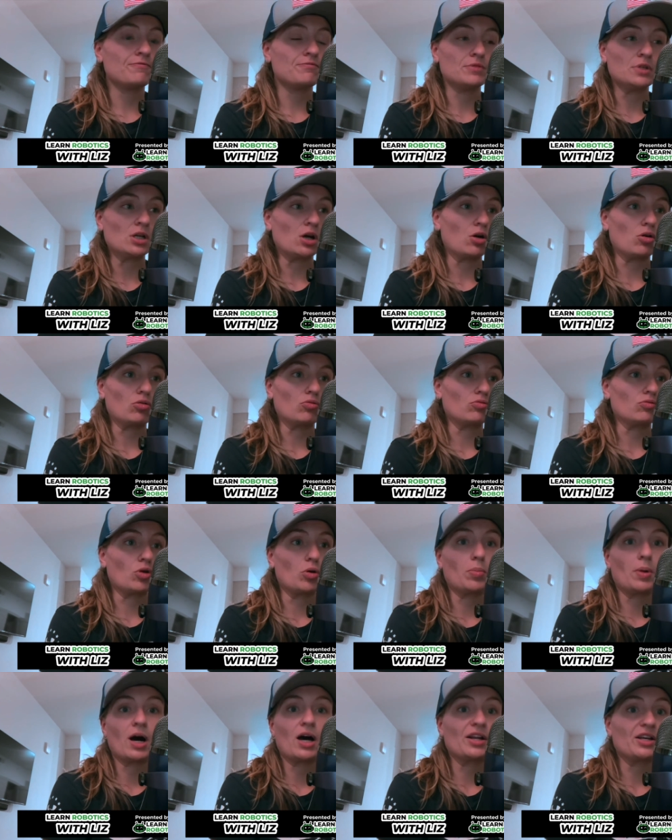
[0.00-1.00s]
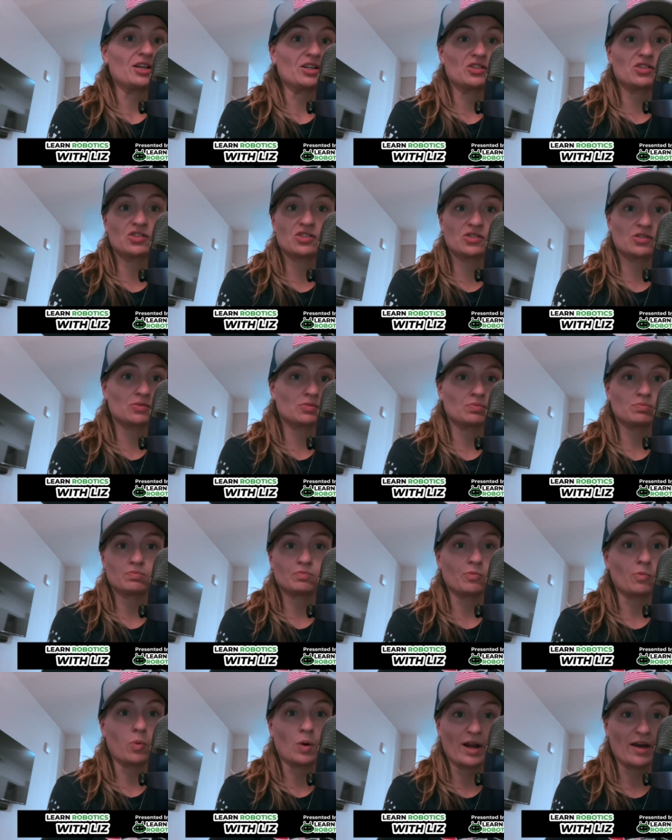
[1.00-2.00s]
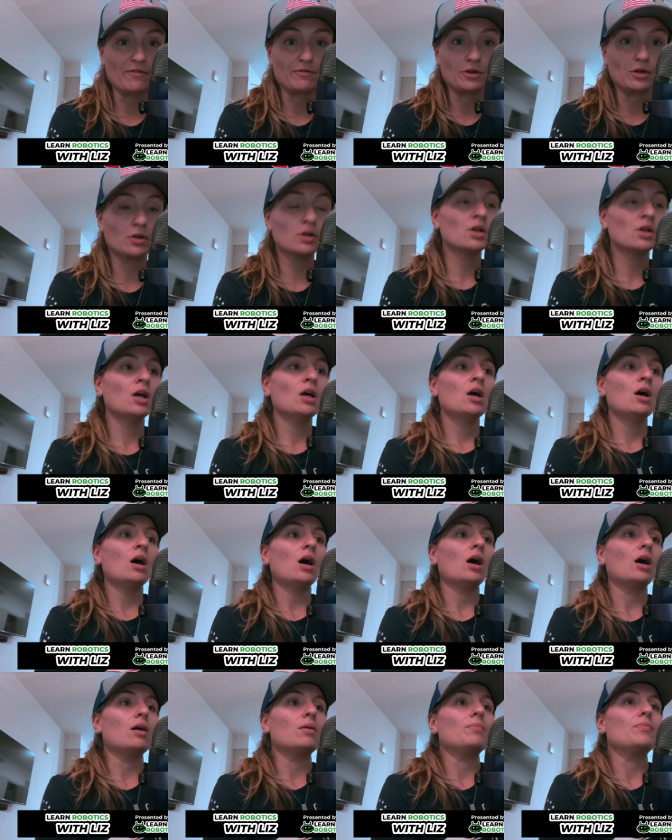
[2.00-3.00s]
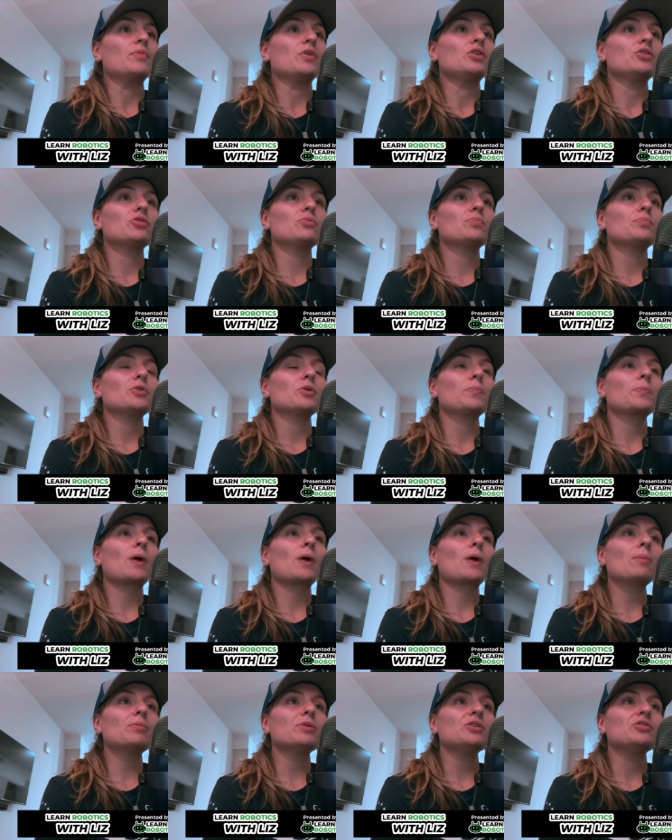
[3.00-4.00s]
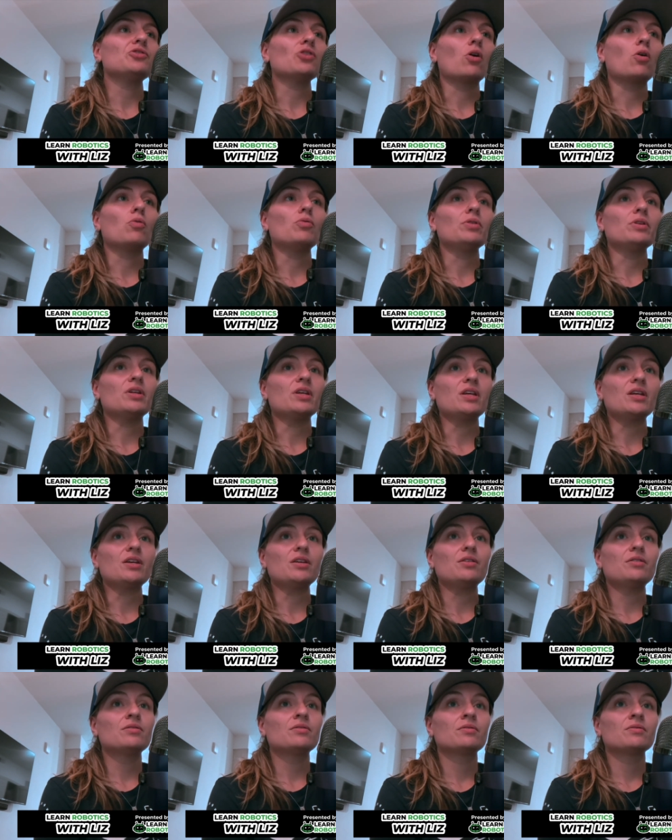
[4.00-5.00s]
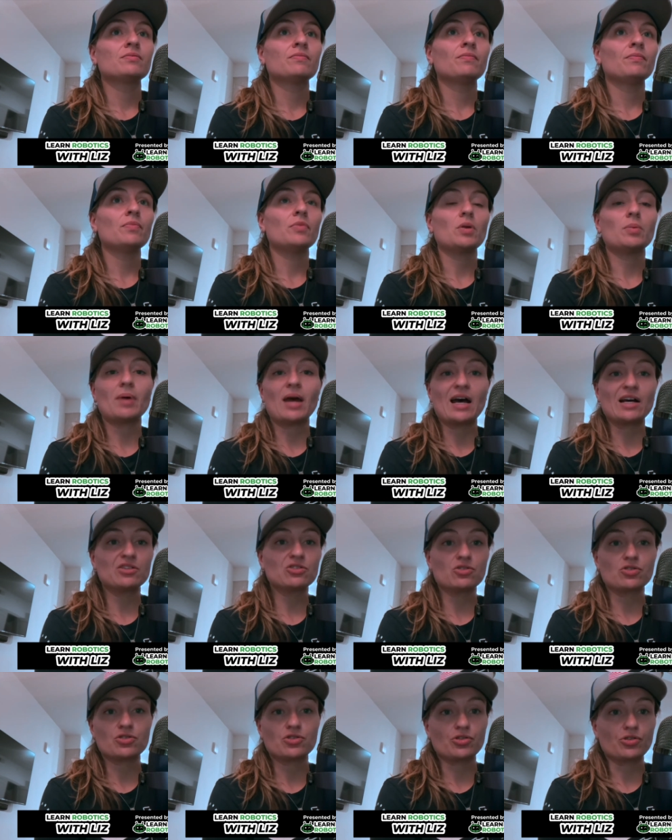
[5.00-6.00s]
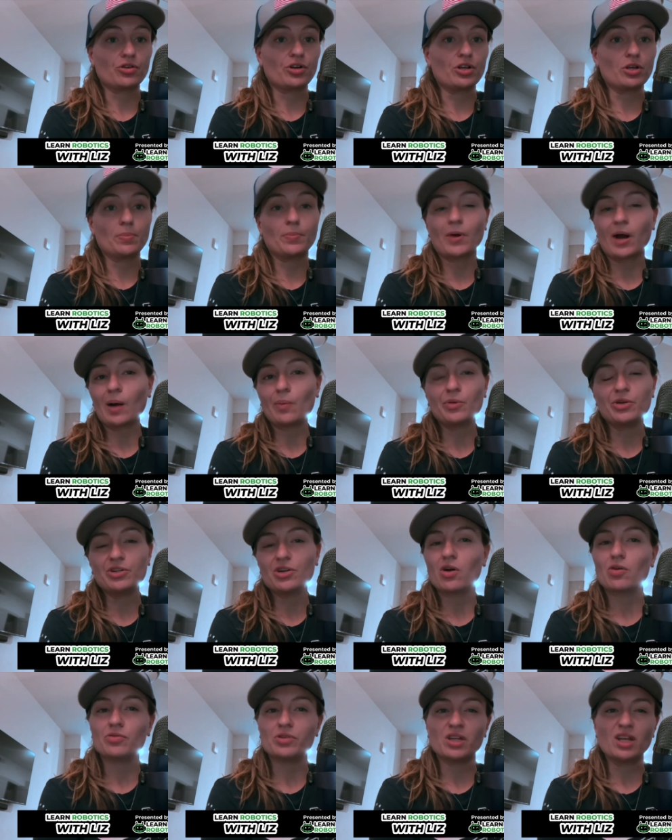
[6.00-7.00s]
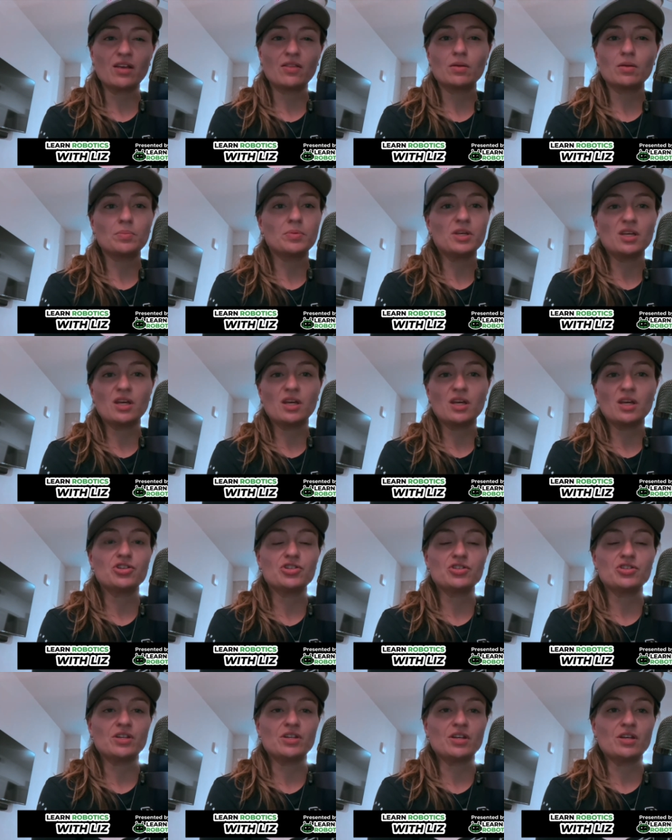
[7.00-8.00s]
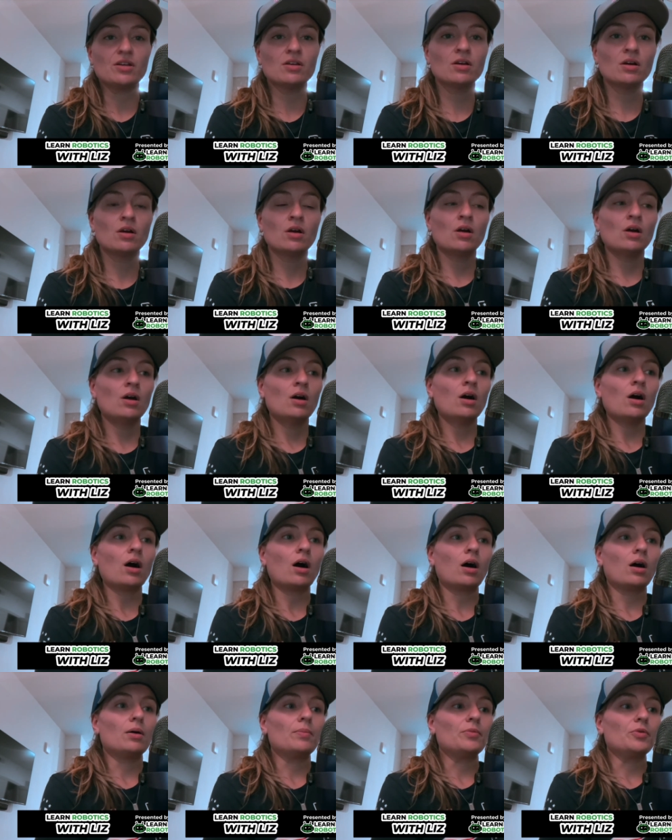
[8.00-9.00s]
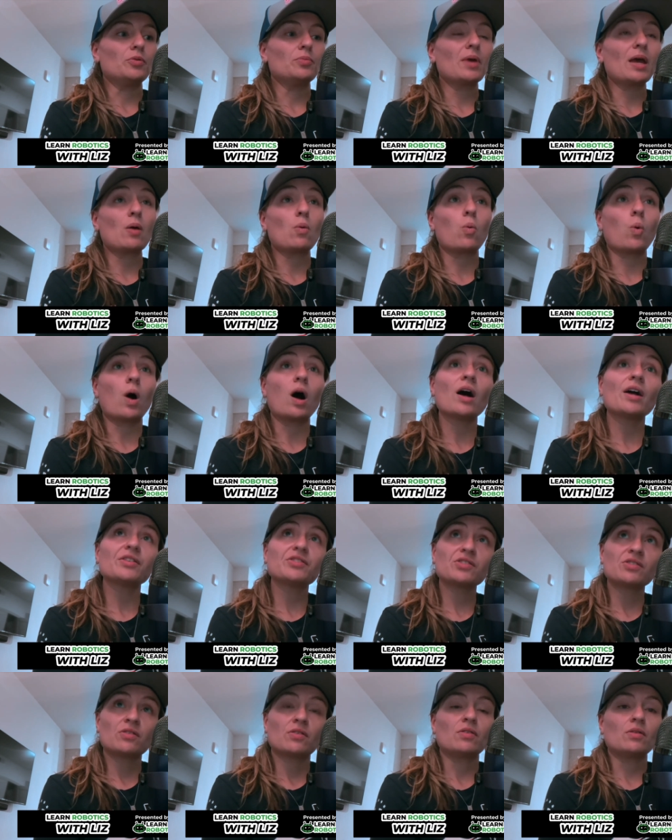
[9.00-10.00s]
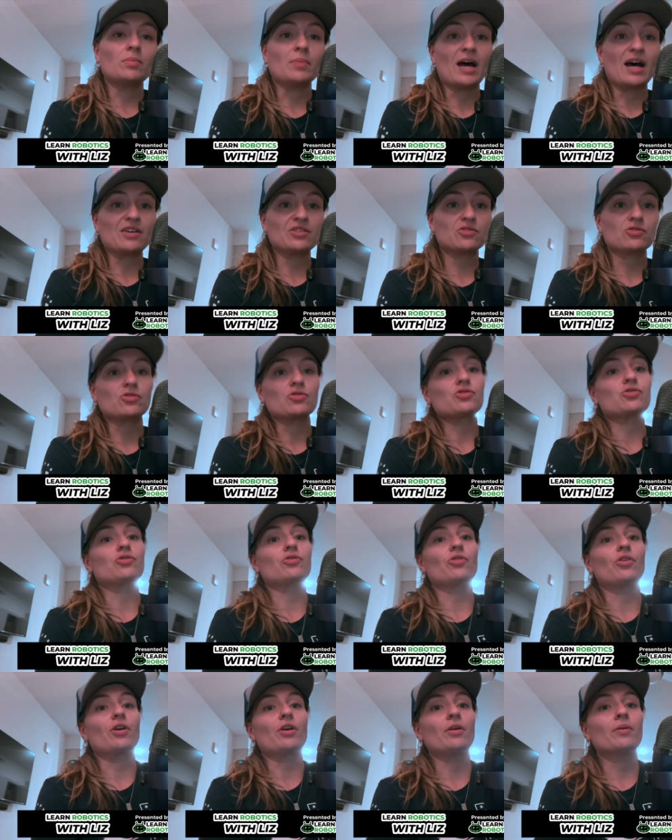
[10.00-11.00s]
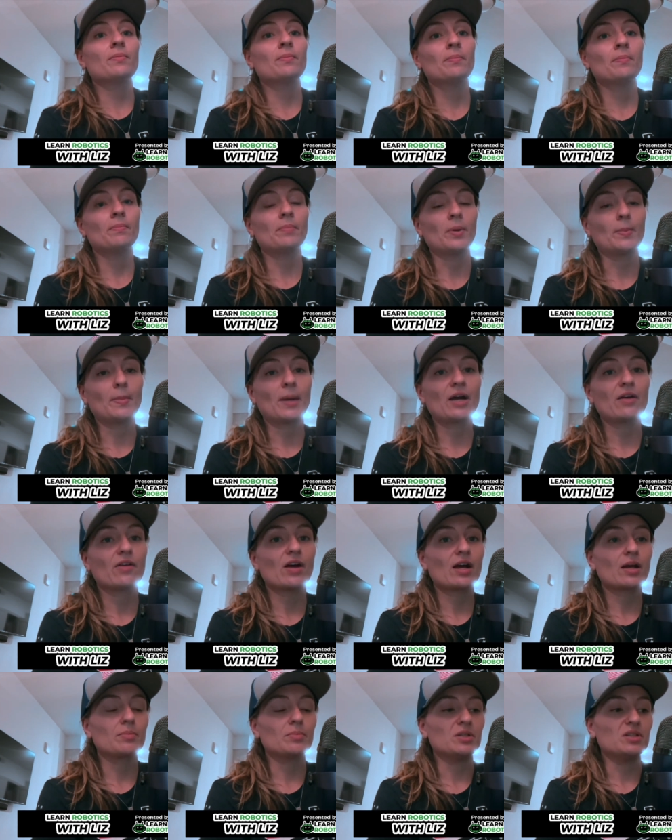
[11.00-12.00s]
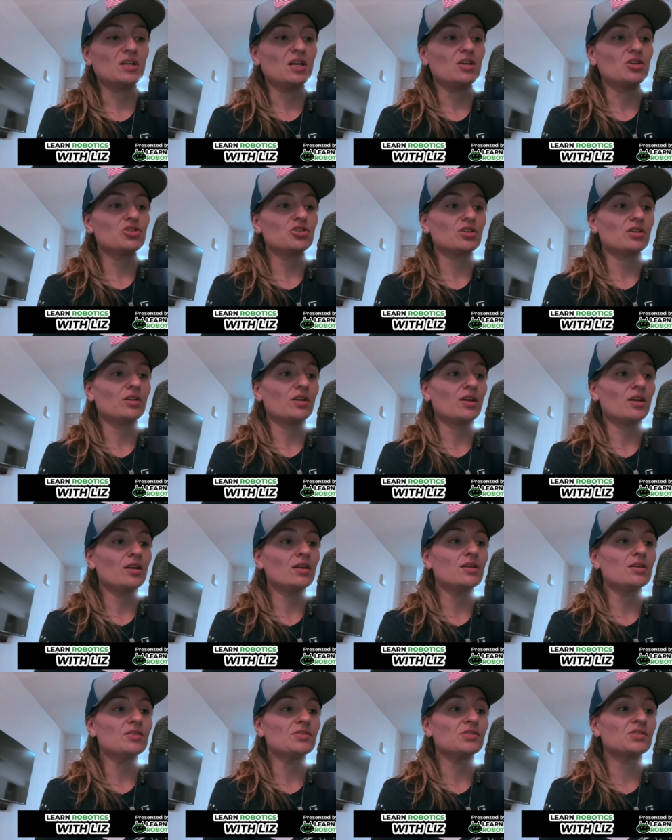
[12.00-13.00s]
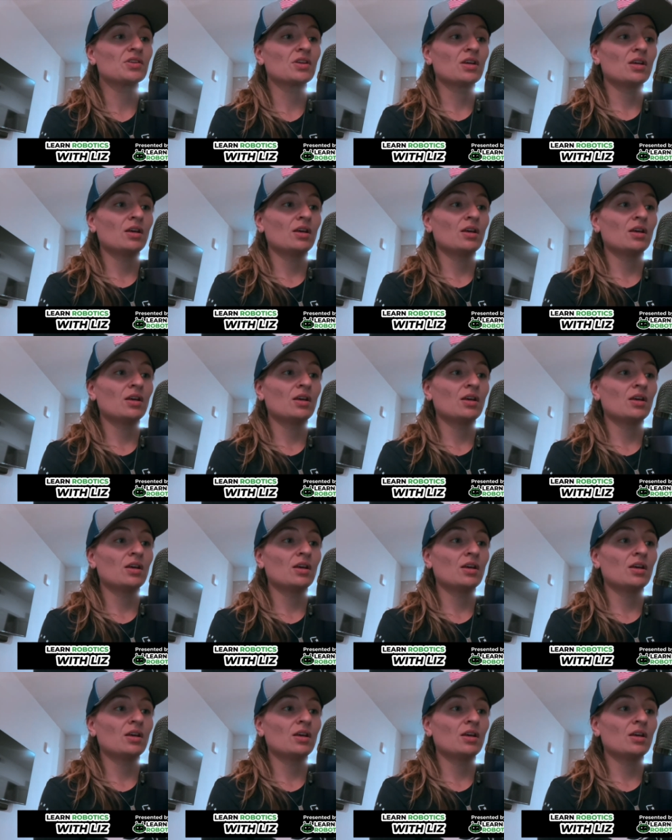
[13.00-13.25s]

you know robotics, whatever, um, then you you probably don't need the master's degree. You probably don't need the PhD. Um, you may want the master's degree, but my recommendation is